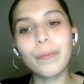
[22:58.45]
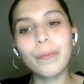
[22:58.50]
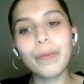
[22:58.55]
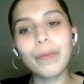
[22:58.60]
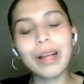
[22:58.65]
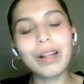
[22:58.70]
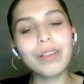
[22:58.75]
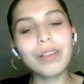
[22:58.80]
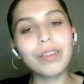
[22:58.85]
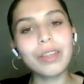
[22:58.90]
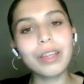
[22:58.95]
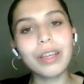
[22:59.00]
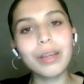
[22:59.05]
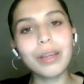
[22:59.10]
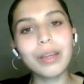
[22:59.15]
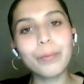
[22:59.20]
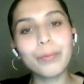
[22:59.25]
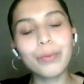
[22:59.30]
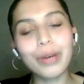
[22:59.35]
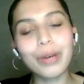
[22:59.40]

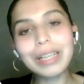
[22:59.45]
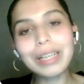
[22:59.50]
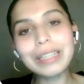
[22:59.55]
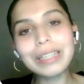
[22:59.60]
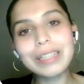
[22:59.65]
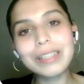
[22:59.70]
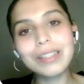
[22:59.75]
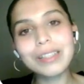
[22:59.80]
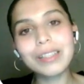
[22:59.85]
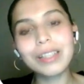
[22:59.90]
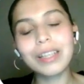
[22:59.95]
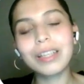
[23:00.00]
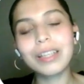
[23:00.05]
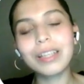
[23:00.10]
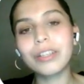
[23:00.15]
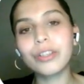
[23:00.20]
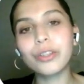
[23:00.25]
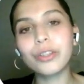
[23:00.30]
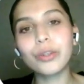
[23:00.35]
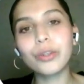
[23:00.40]
healthy pregnancy,
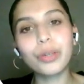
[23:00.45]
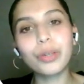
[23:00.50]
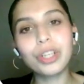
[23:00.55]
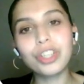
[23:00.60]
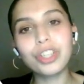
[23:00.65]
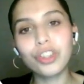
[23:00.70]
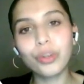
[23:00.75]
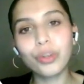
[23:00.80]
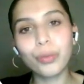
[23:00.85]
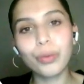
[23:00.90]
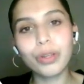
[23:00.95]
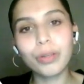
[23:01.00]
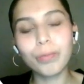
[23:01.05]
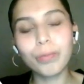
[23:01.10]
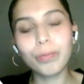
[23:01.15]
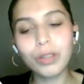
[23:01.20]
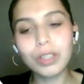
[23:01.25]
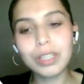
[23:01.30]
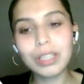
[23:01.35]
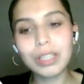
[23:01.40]
no issue with
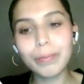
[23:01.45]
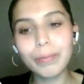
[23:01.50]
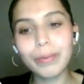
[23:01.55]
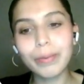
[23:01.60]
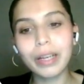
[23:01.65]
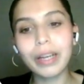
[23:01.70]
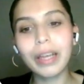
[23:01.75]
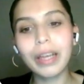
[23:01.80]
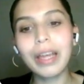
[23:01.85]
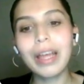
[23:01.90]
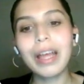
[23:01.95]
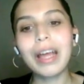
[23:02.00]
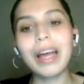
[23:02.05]
blood supply.